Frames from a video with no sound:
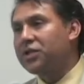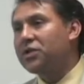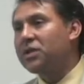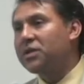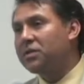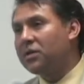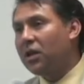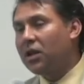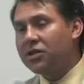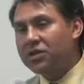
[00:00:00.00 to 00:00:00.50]
So
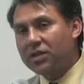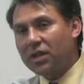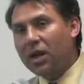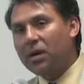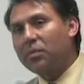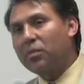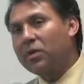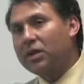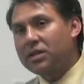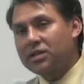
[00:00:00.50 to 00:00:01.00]
it largely
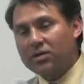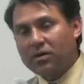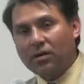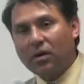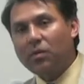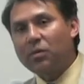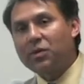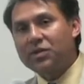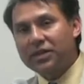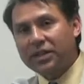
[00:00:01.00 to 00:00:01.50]
operates
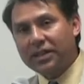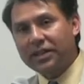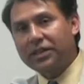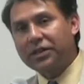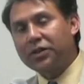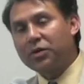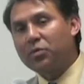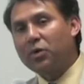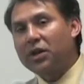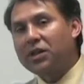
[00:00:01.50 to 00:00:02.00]
almost like an
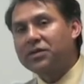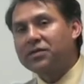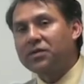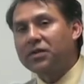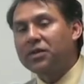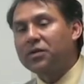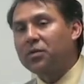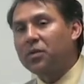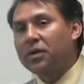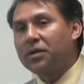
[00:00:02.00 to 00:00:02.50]
enterprise
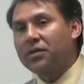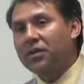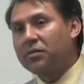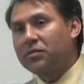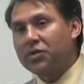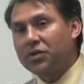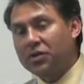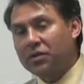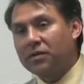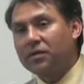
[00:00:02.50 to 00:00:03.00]
fund with some
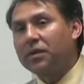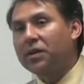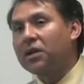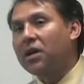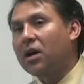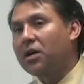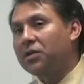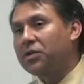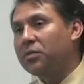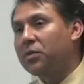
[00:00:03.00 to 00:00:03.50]
general fund
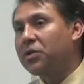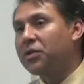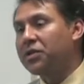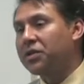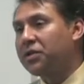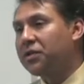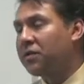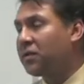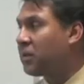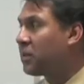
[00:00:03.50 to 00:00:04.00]

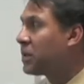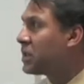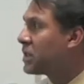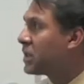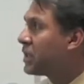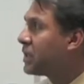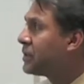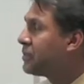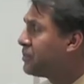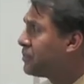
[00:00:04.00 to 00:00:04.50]
contributions from the
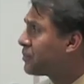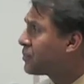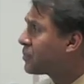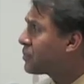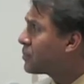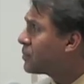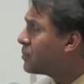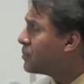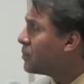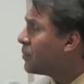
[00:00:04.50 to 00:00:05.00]
city
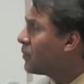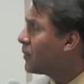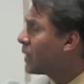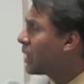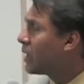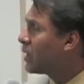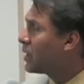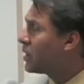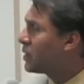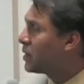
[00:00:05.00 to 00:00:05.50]

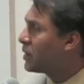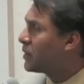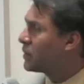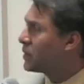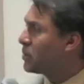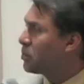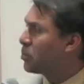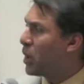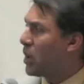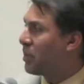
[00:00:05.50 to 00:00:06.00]
and uh,
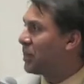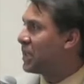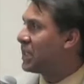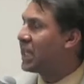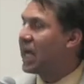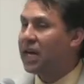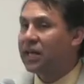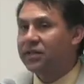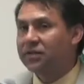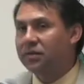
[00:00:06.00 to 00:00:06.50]
some property
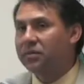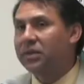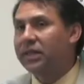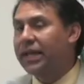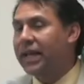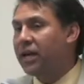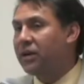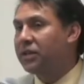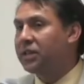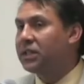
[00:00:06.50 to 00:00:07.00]
tax from the
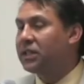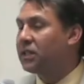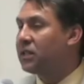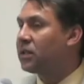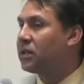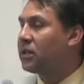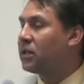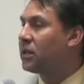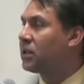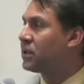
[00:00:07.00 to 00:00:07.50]
county
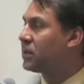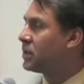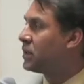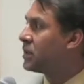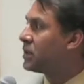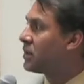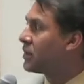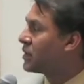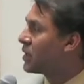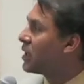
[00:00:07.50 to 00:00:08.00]
and uh,
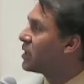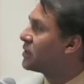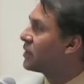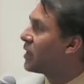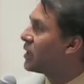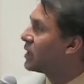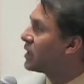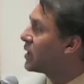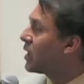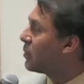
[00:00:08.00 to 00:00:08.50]
cities of Scotts
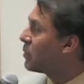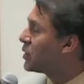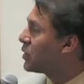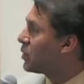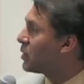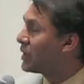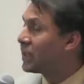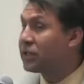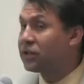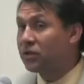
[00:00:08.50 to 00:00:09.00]
Valley and
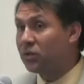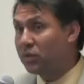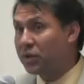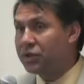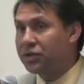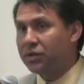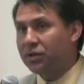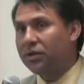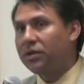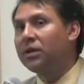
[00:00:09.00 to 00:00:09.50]
Capitola. It's a
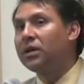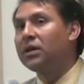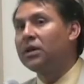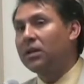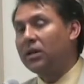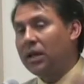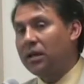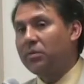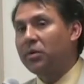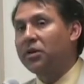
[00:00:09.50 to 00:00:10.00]
regional
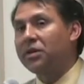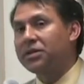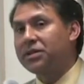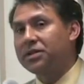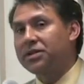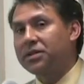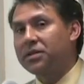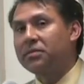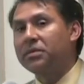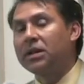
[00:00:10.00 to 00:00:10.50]
library
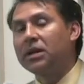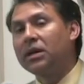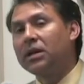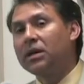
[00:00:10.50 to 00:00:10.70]
system.